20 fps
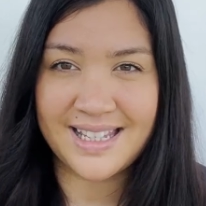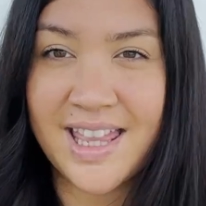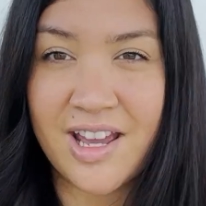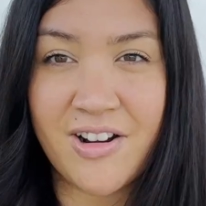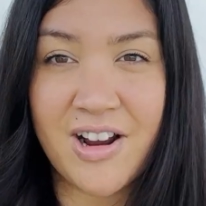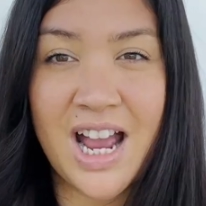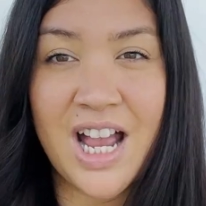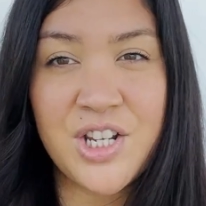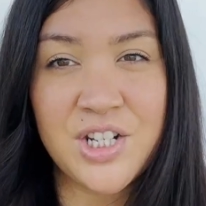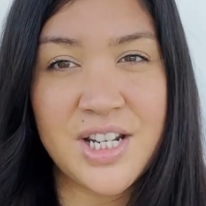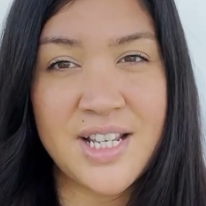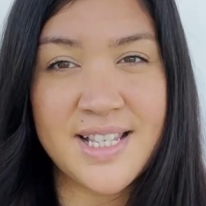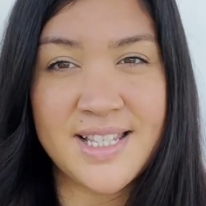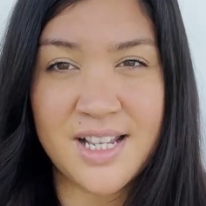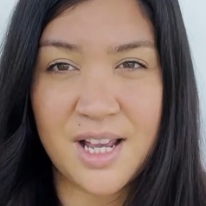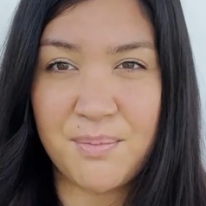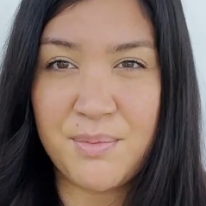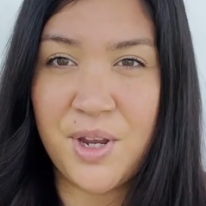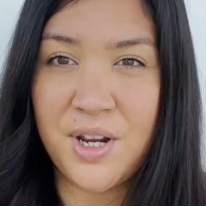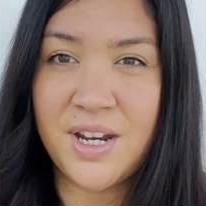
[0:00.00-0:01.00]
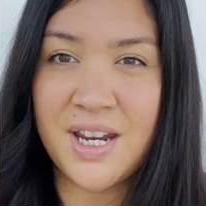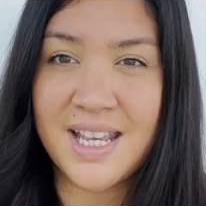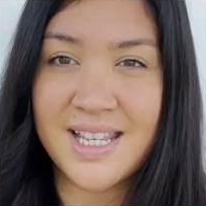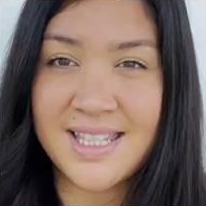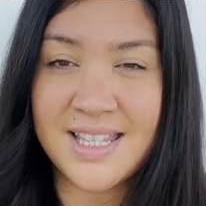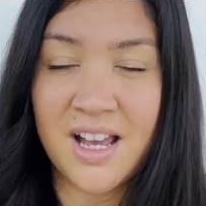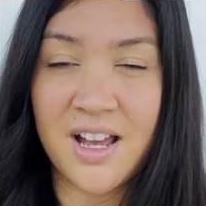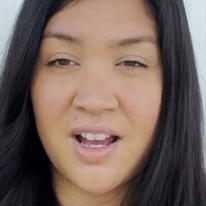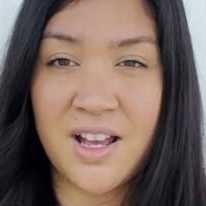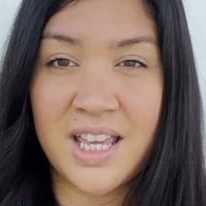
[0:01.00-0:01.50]
There are actually some units
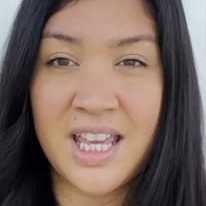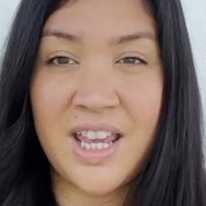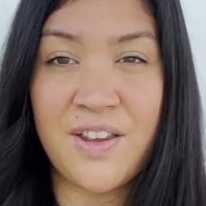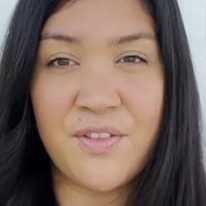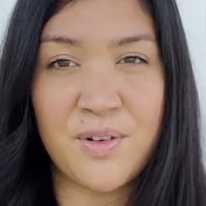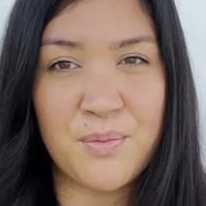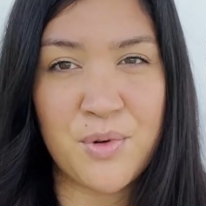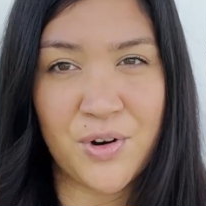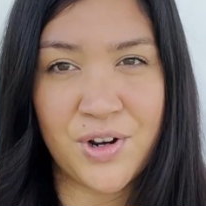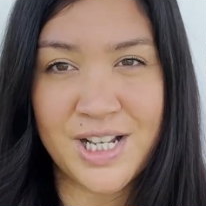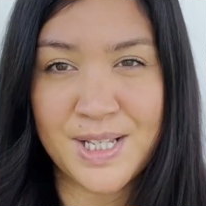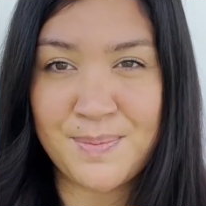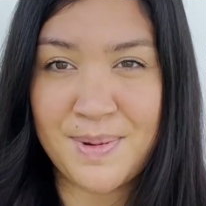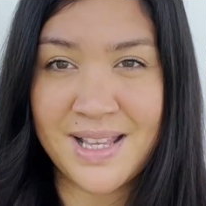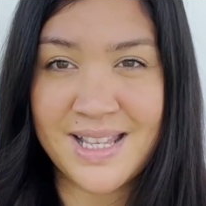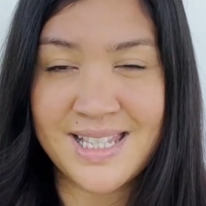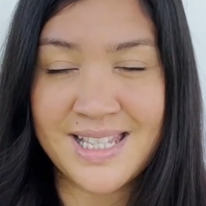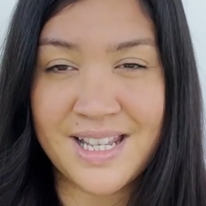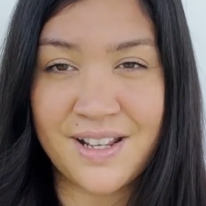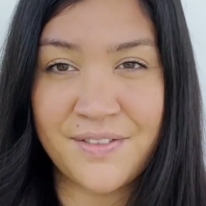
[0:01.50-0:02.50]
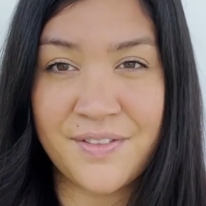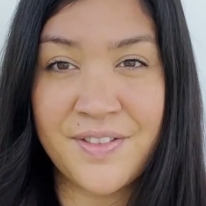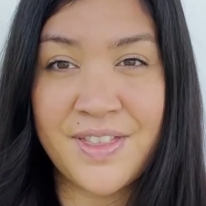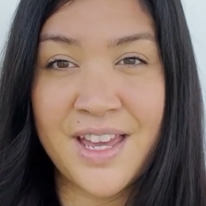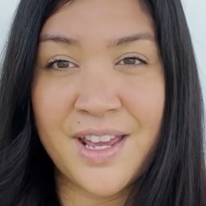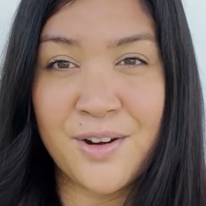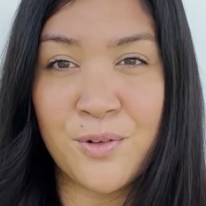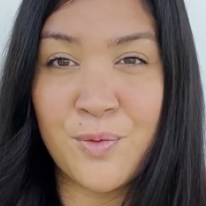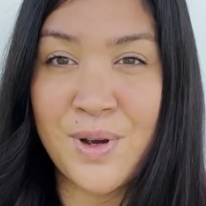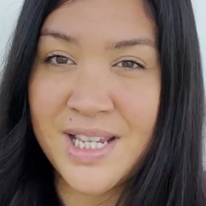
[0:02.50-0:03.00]
that are even more expensive
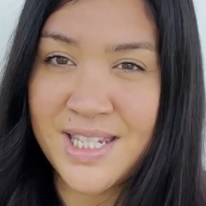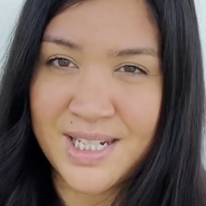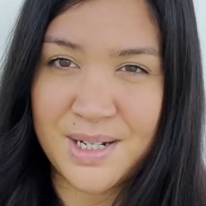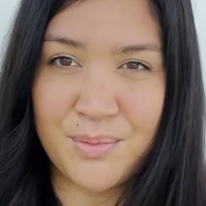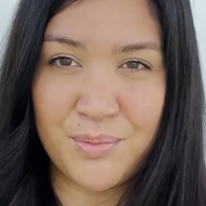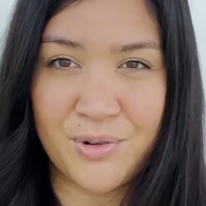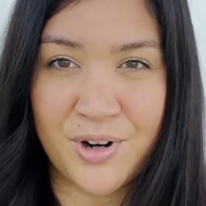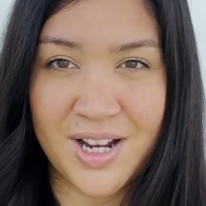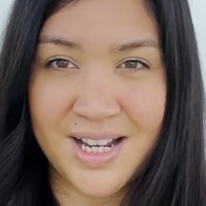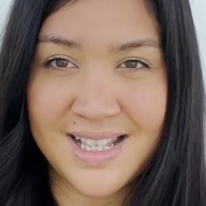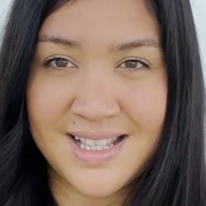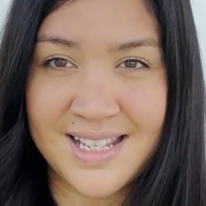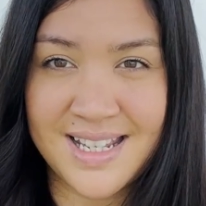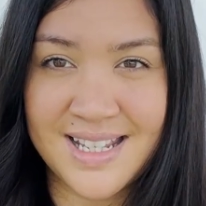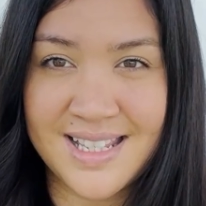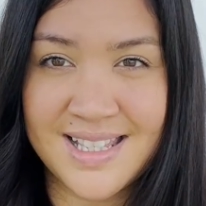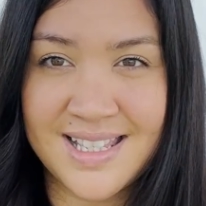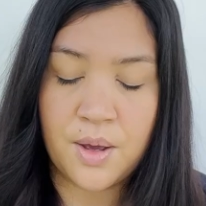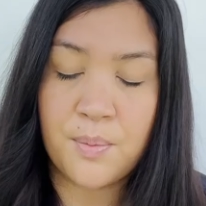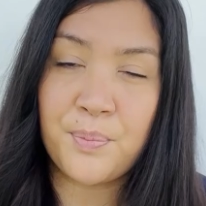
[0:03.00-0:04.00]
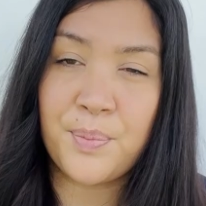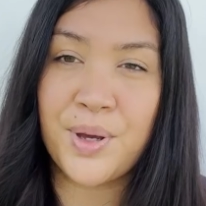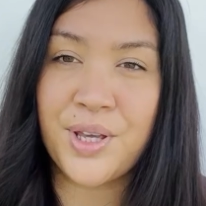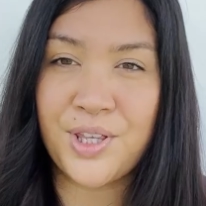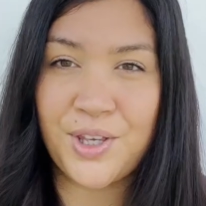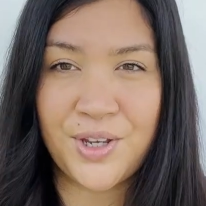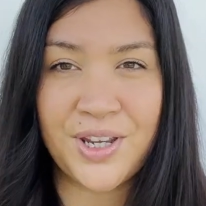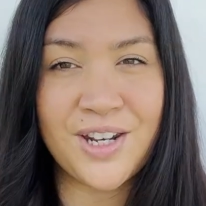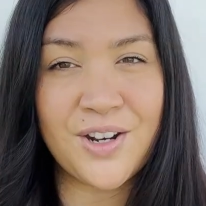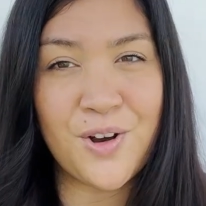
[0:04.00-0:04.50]
than Western prices, but
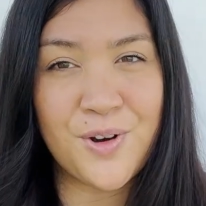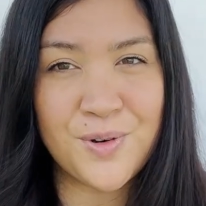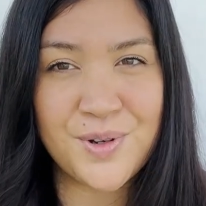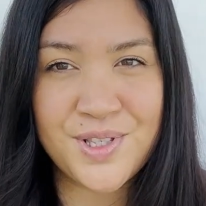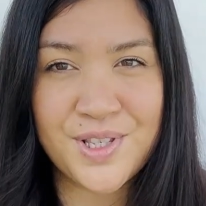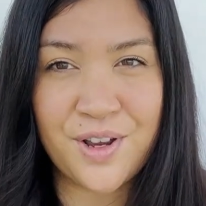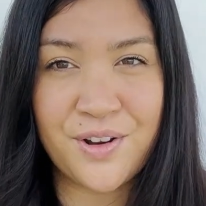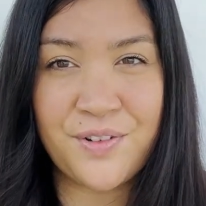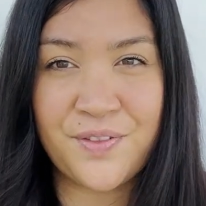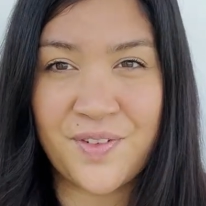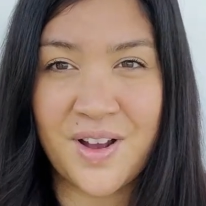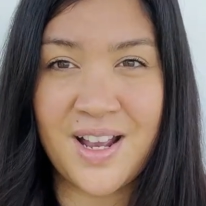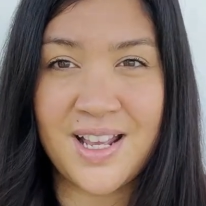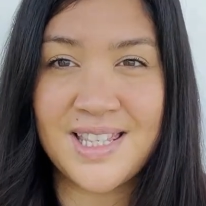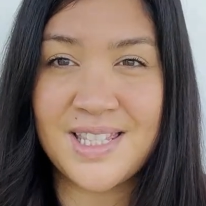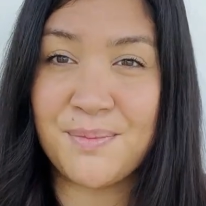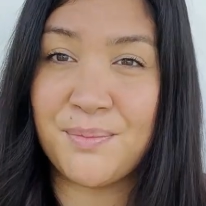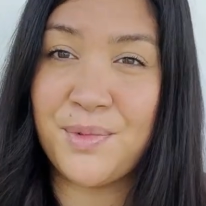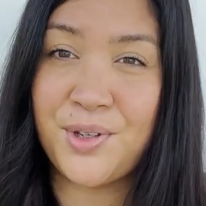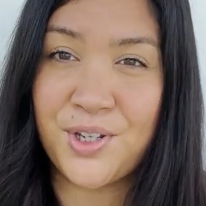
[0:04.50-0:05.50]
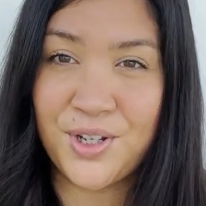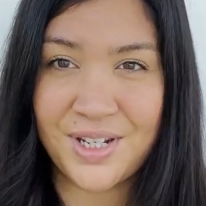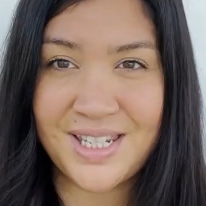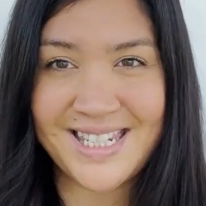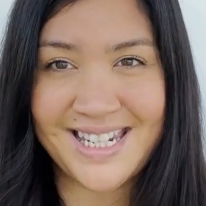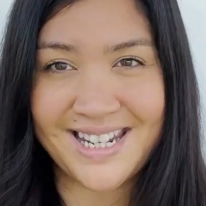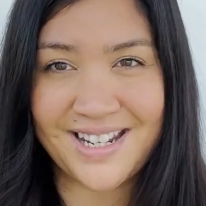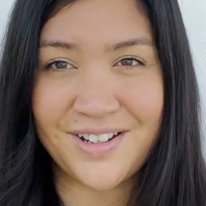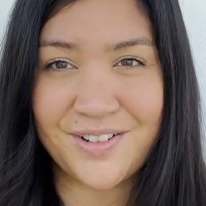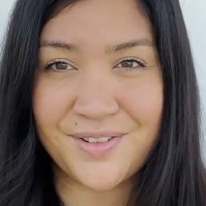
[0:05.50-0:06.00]
you can also find some good
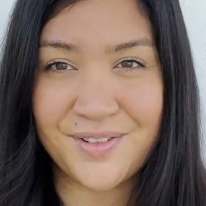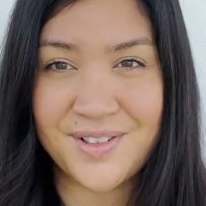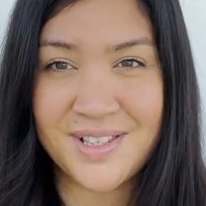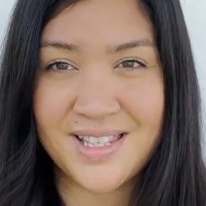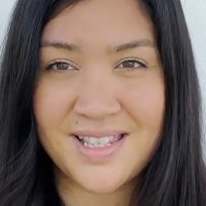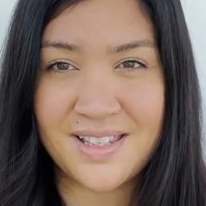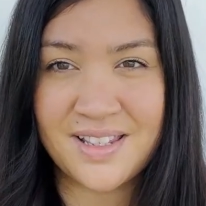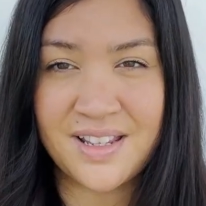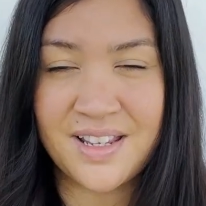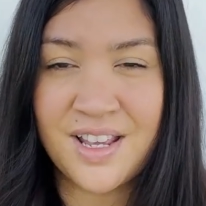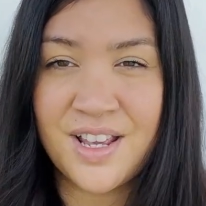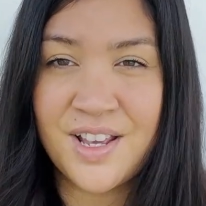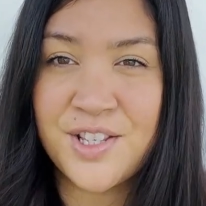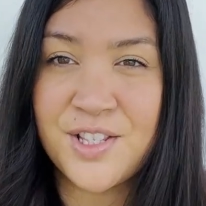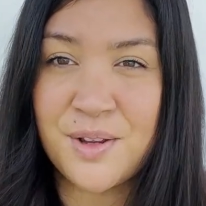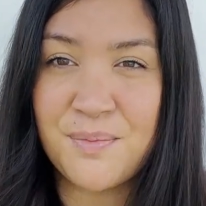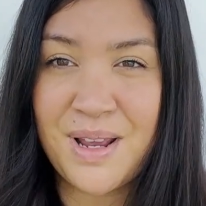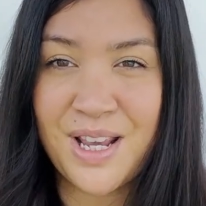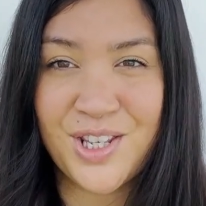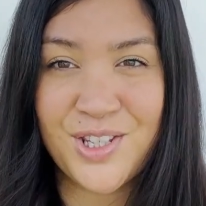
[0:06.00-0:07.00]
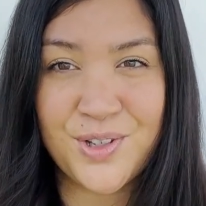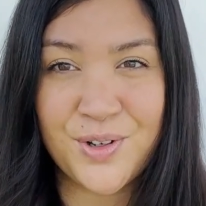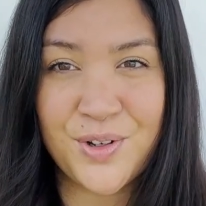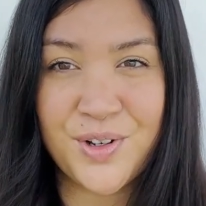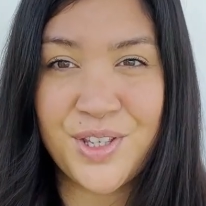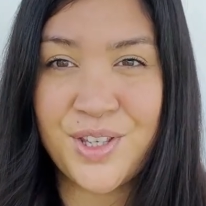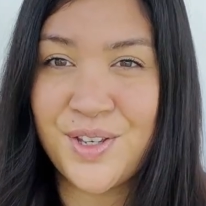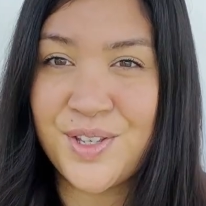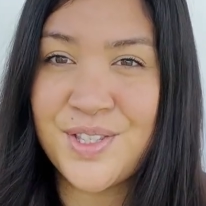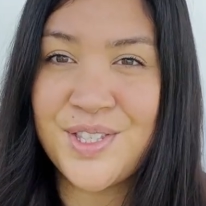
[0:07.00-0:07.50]
deals, so make sure
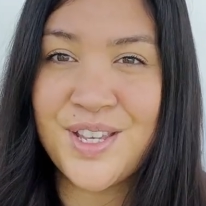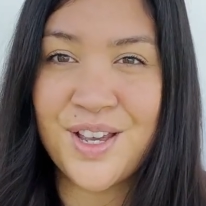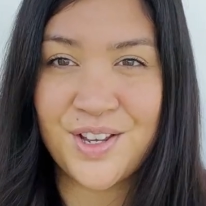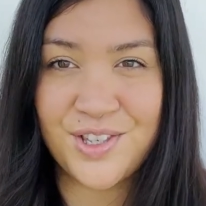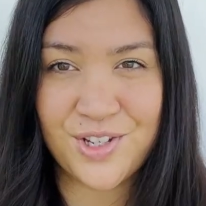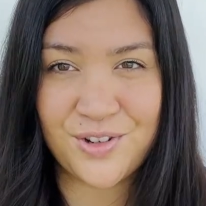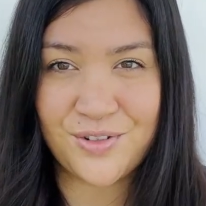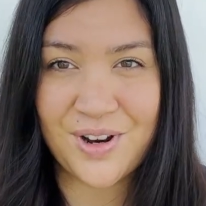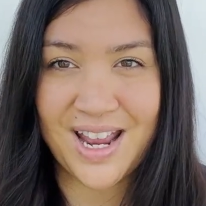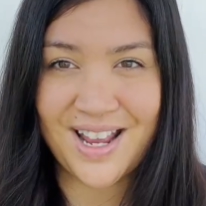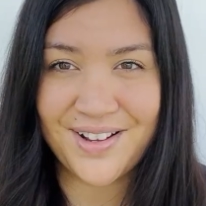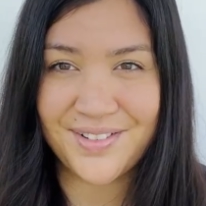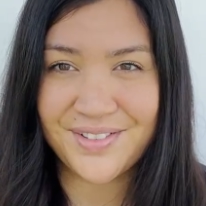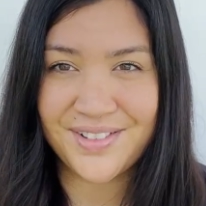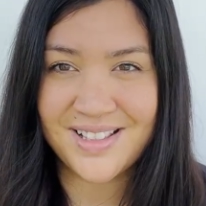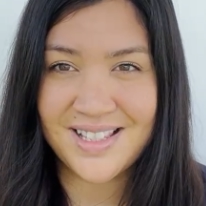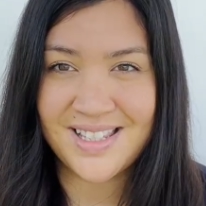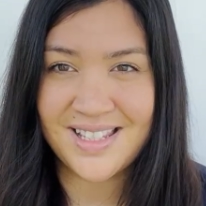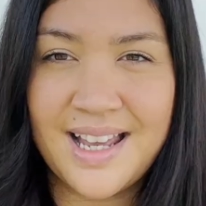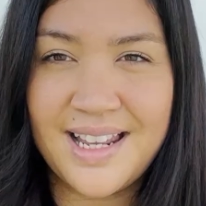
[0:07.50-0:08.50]
you search around.